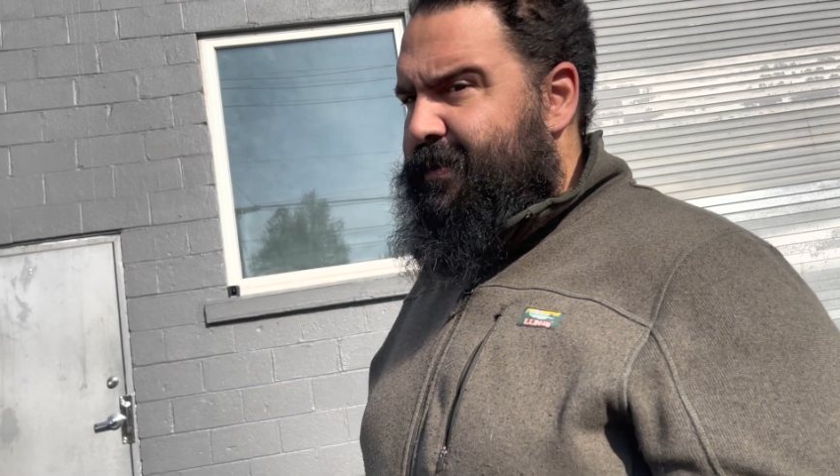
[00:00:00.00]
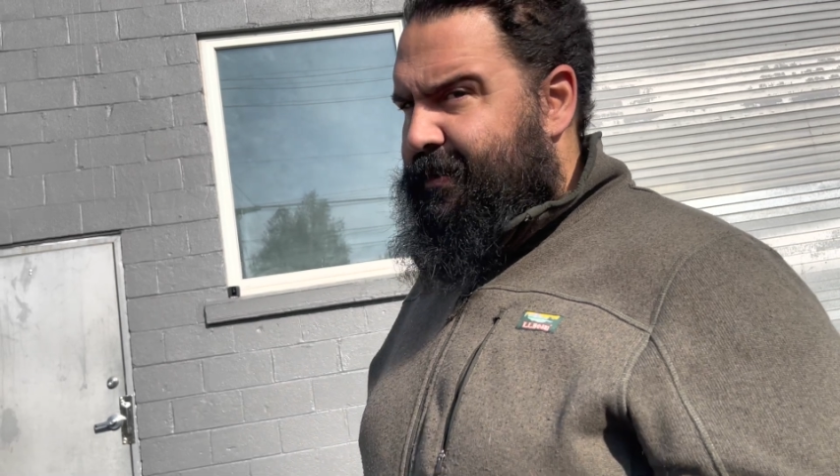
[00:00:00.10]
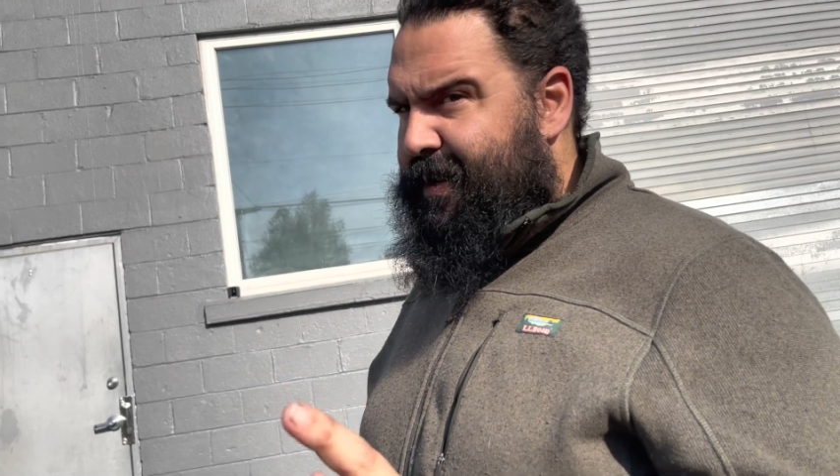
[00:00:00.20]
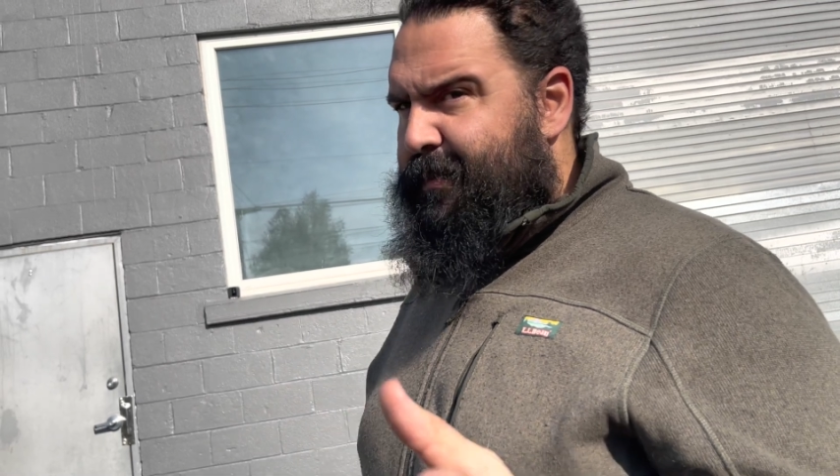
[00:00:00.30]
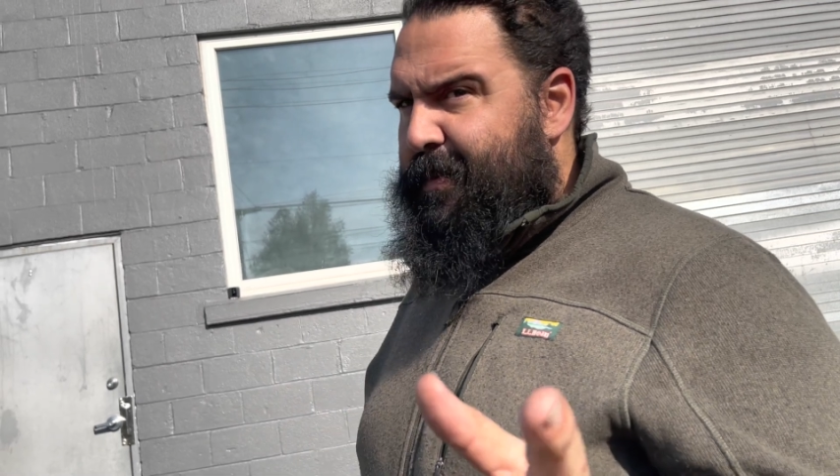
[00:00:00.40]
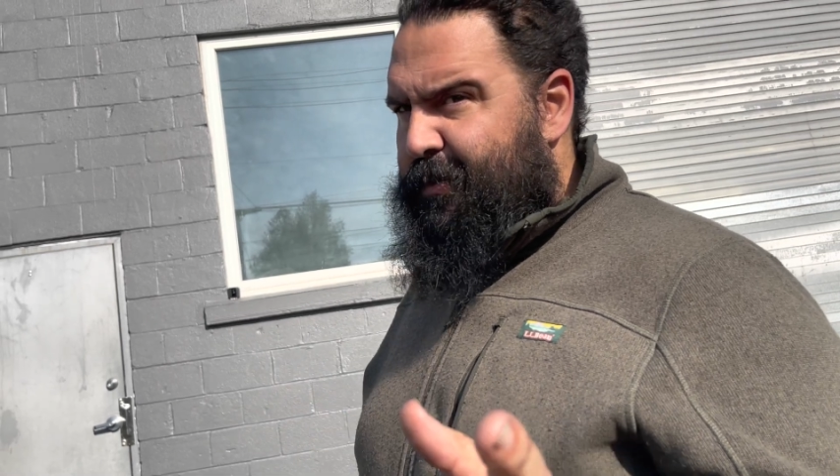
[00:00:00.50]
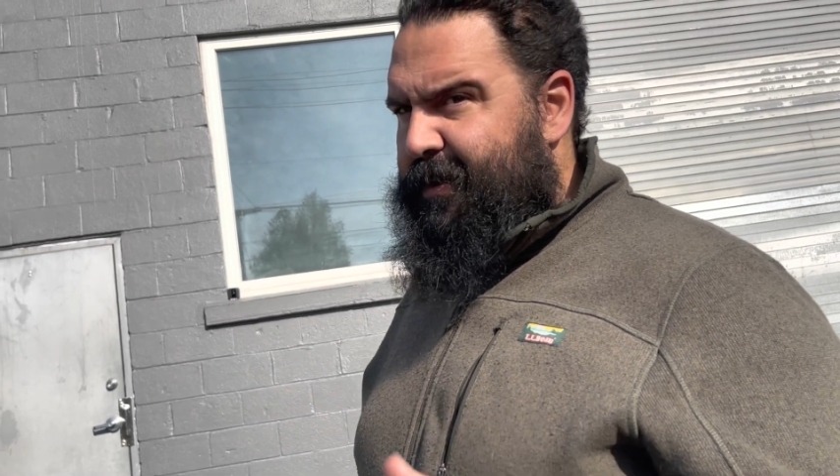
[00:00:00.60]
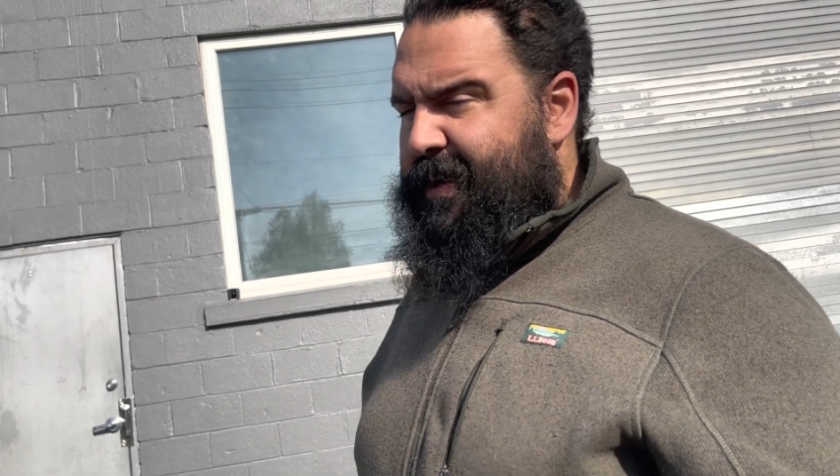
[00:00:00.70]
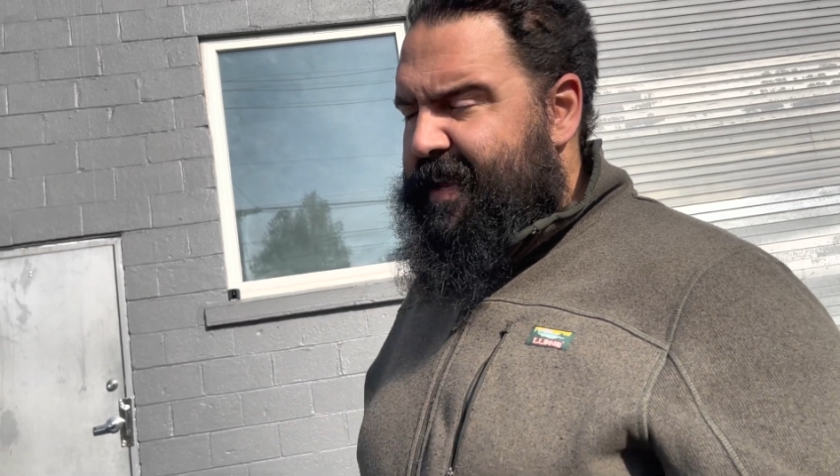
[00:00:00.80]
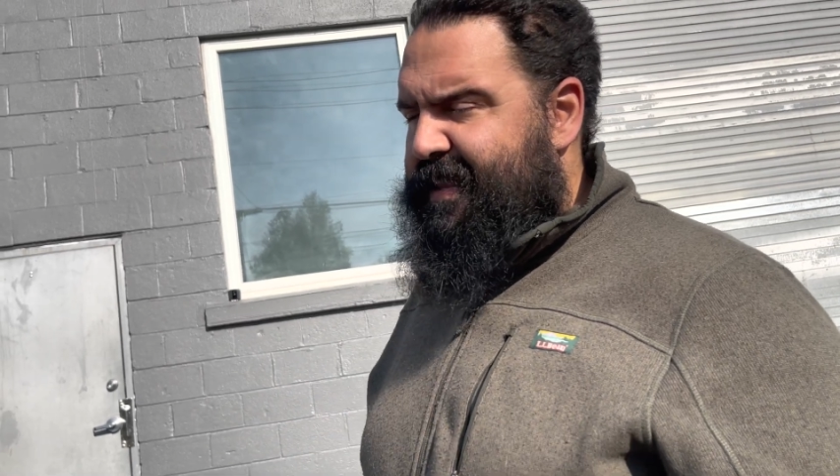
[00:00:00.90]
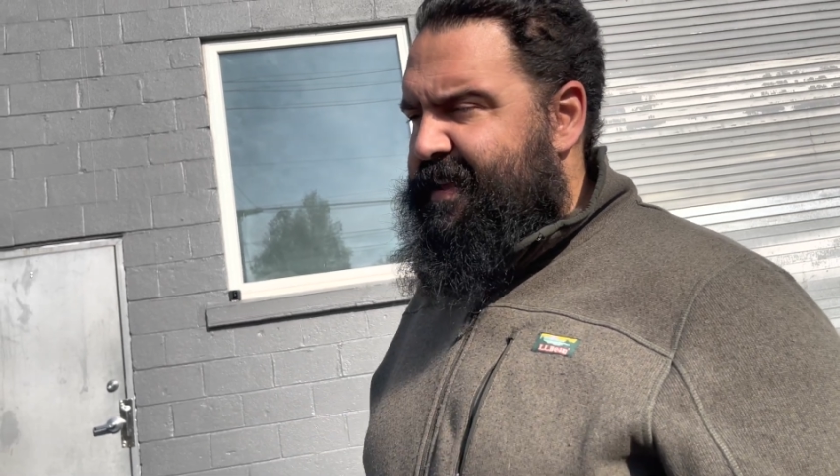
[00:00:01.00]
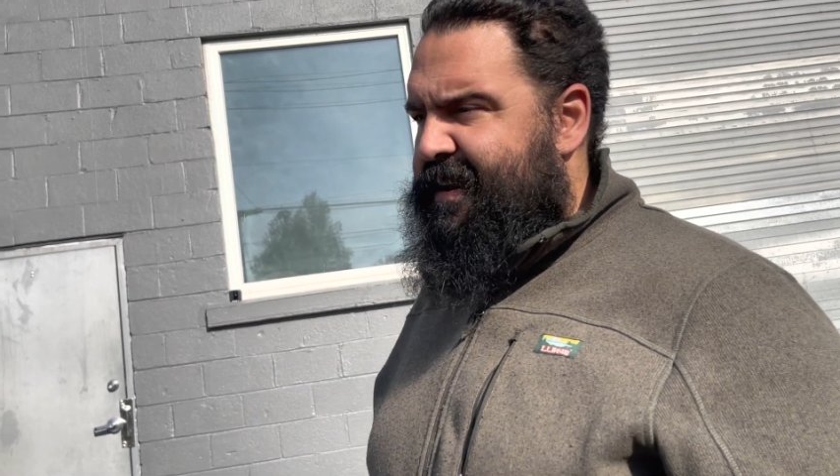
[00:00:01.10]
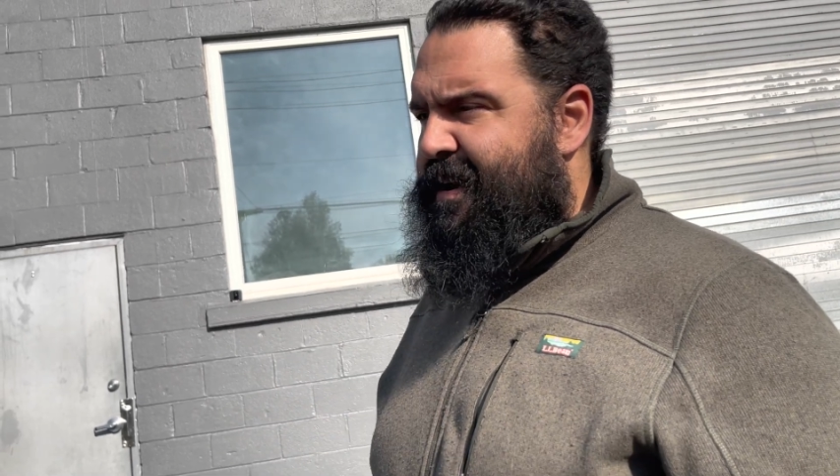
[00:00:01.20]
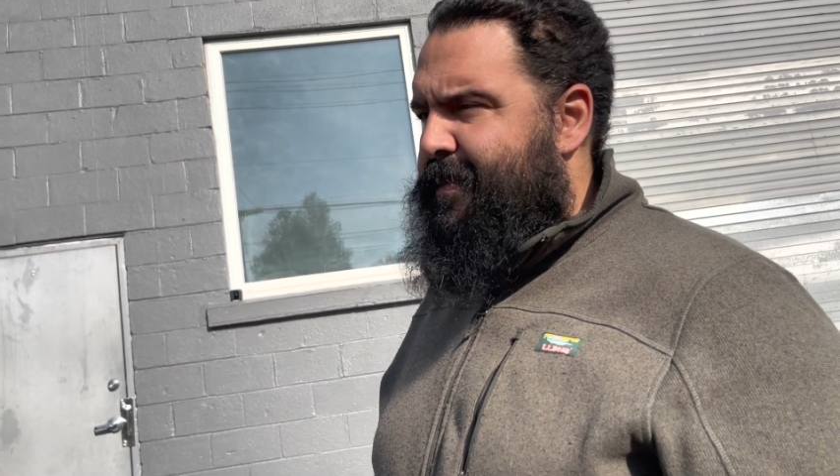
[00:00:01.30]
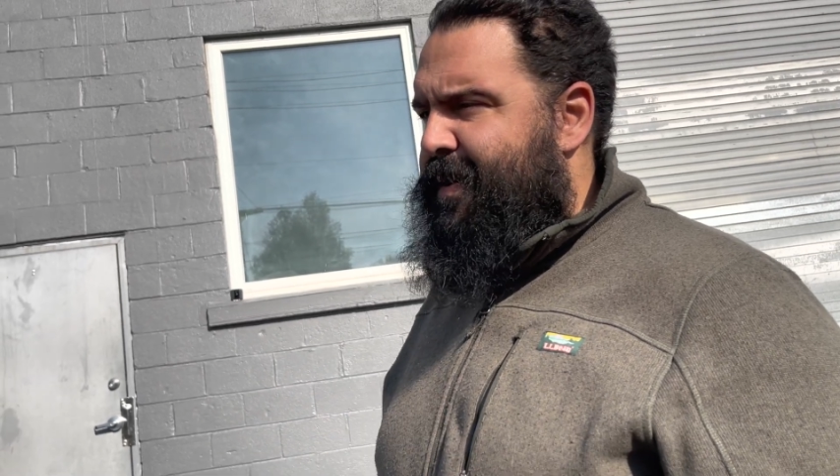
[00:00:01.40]
And a lot of people are going to hate
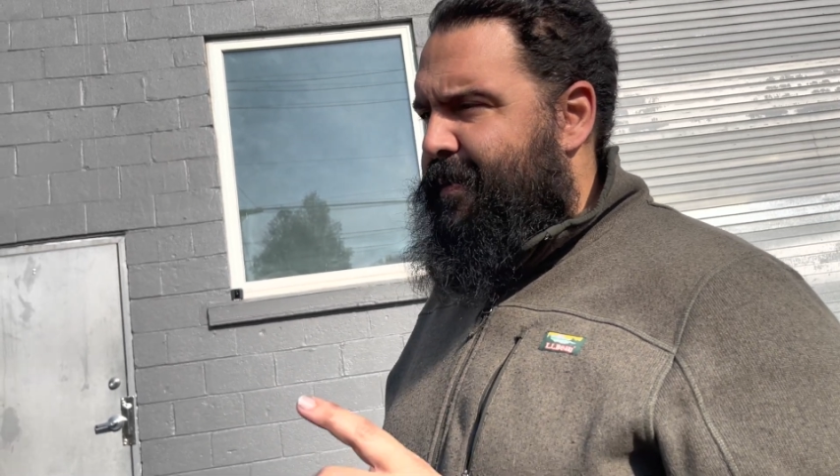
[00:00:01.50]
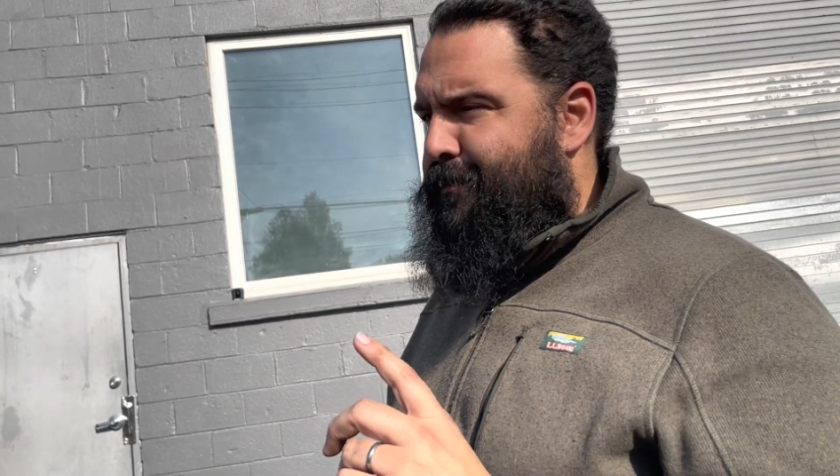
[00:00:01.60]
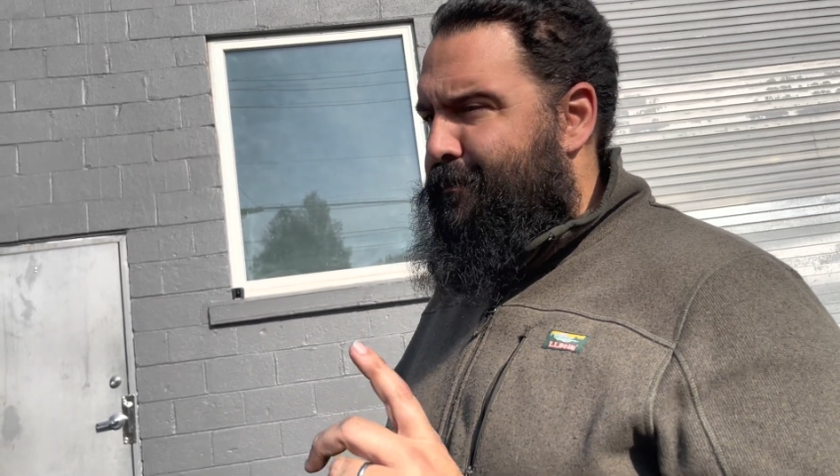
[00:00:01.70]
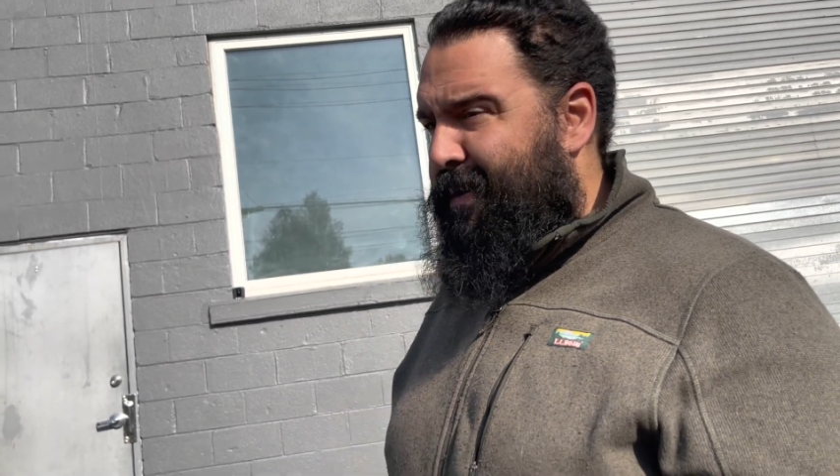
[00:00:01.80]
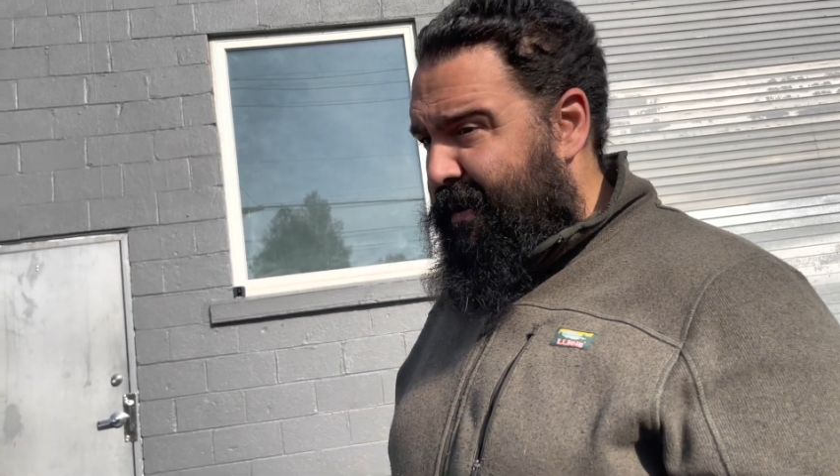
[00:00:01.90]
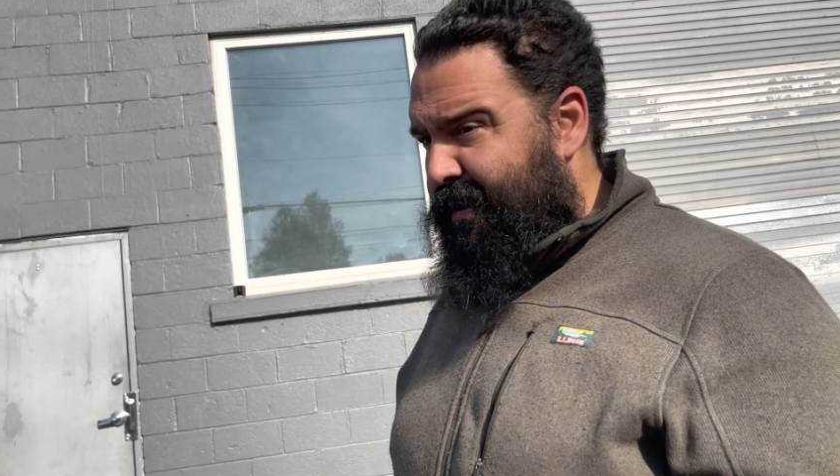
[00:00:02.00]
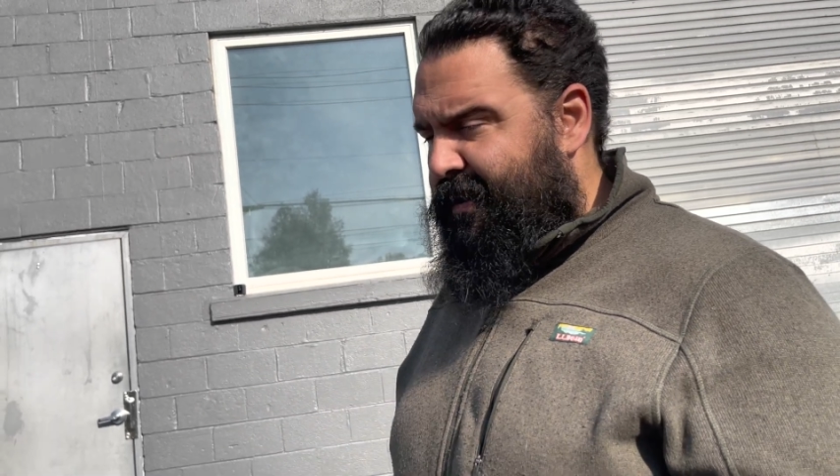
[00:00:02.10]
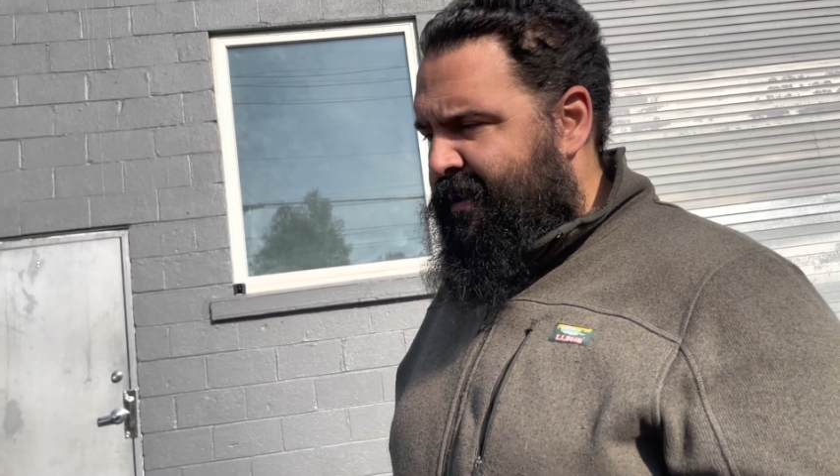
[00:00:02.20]
that comment, but